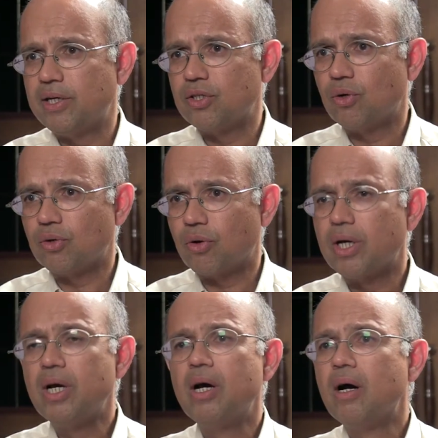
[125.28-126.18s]
is zone going.
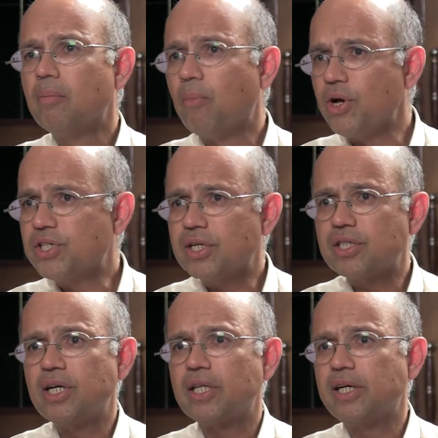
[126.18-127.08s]
Boisar is
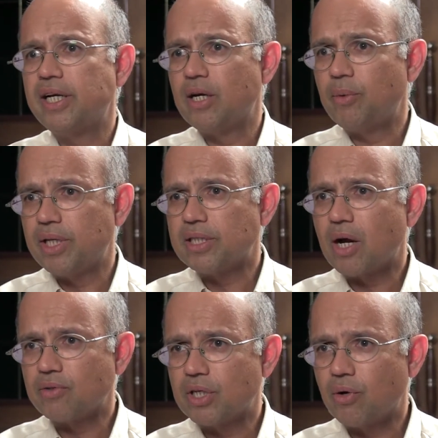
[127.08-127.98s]
another area where there's
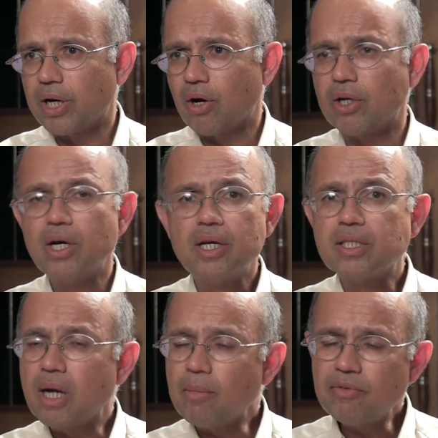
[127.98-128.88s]
housing going on.
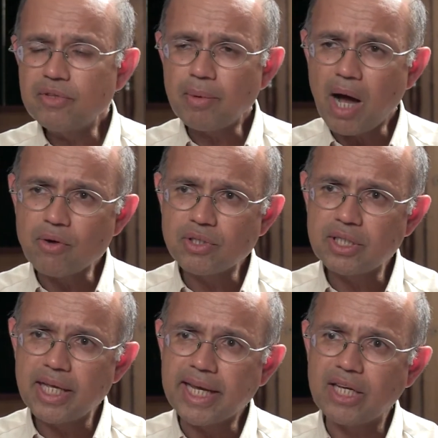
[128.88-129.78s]
Some of the housing
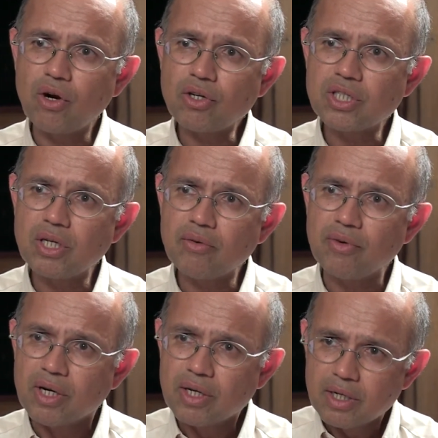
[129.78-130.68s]
there cannot serve
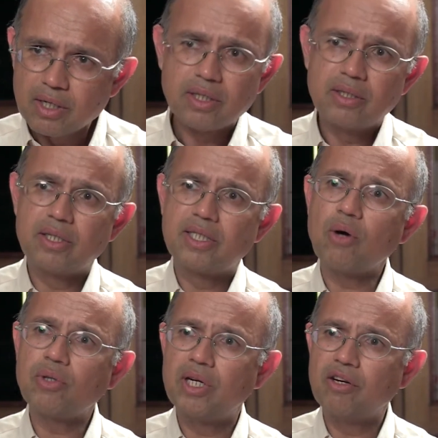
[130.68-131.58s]
the
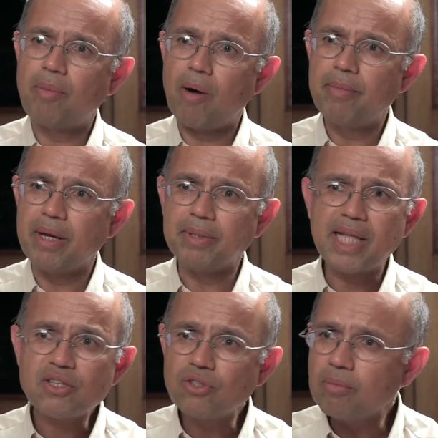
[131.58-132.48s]
south end of Bombay, but
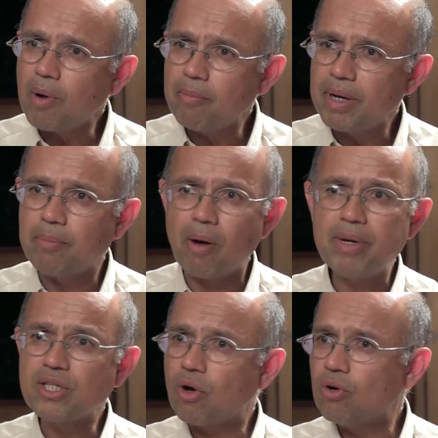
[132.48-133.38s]
that's not Bombay. Bombay
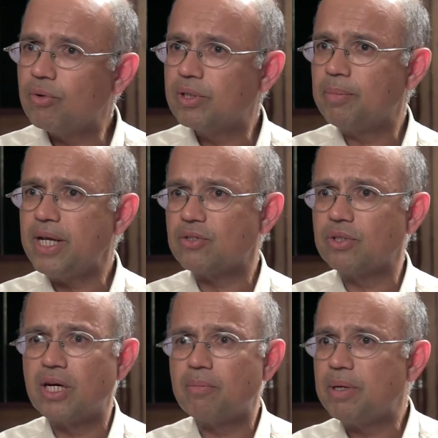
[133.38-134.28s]
is all over the place. So
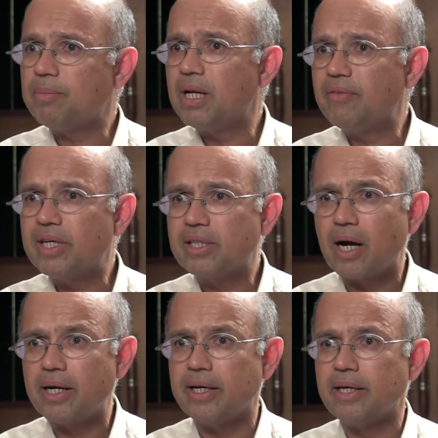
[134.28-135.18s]
there are people living in
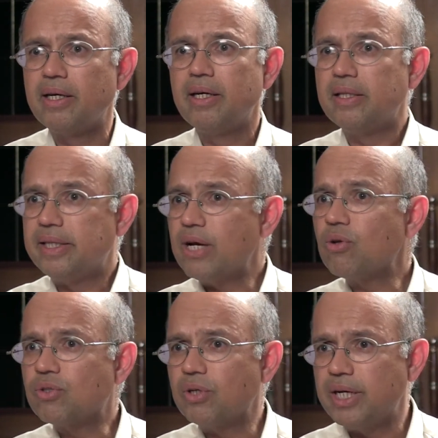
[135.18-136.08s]
Thane. They
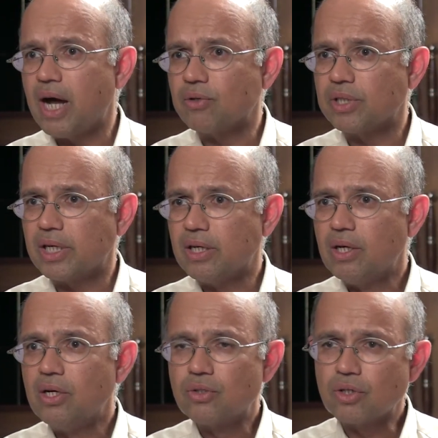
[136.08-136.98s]
also need housing.
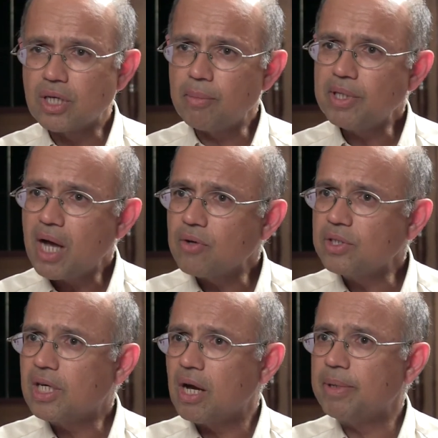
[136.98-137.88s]
So some of the
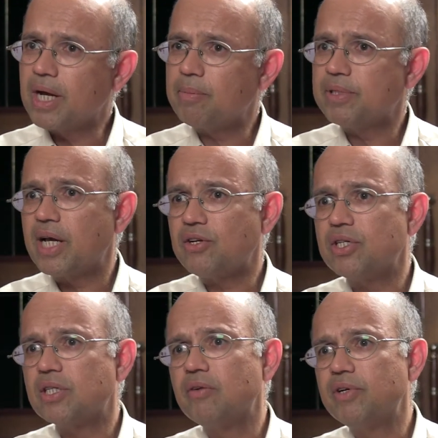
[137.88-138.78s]
housing coming up is actually
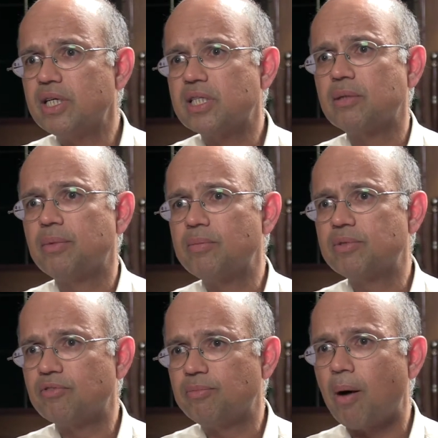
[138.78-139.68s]
serving these suburbs
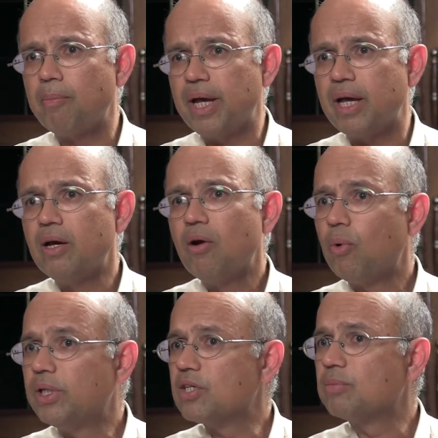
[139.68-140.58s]
of Bombay
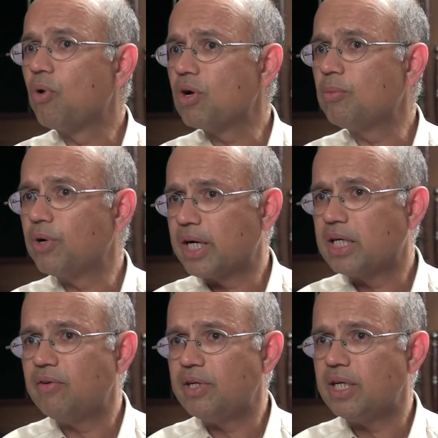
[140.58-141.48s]
where there's more and more
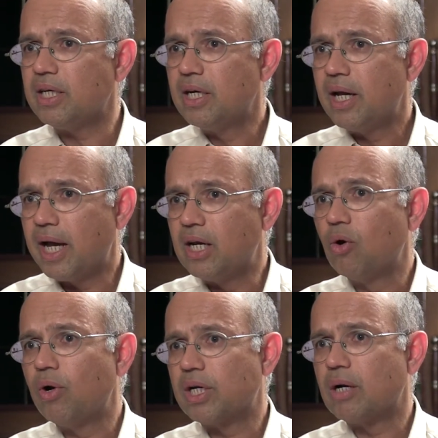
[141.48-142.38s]
activity and
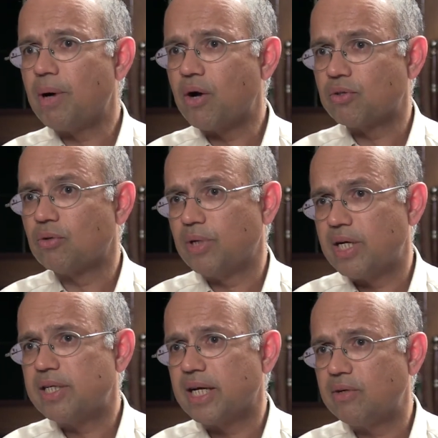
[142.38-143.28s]
low income household. When I
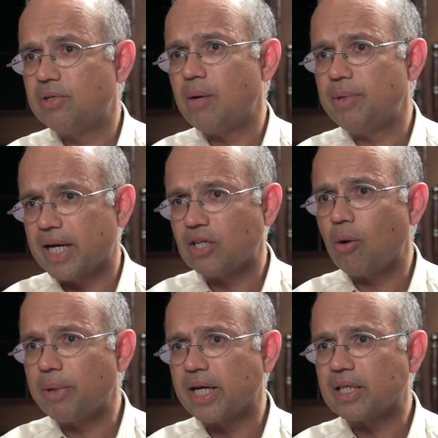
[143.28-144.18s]
say activity, I mean
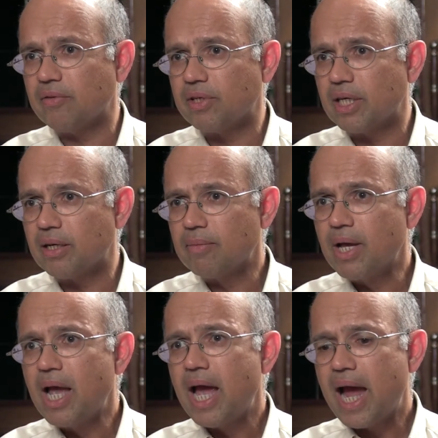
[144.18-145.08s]
economic activity. Mm
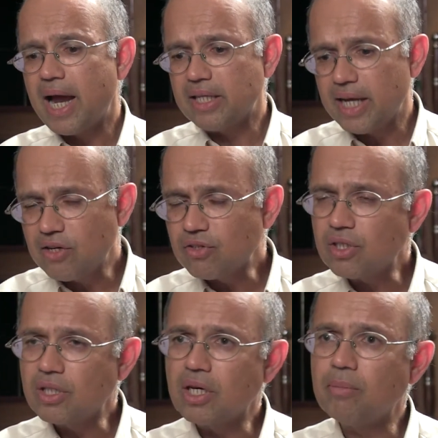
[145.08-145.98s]
-hmm. And the
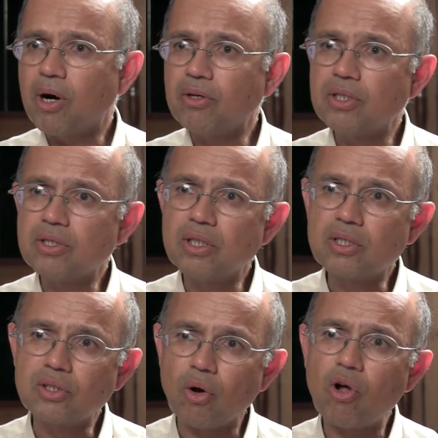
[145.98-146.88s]
interesting thing about this, this
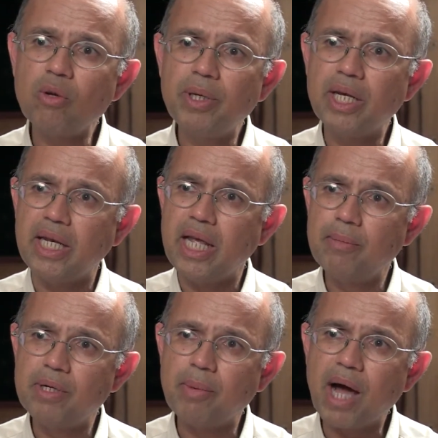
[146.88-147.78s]
is all being
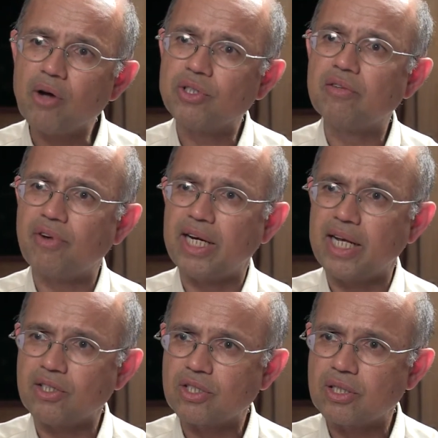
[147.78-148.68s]
enabled by housing finance.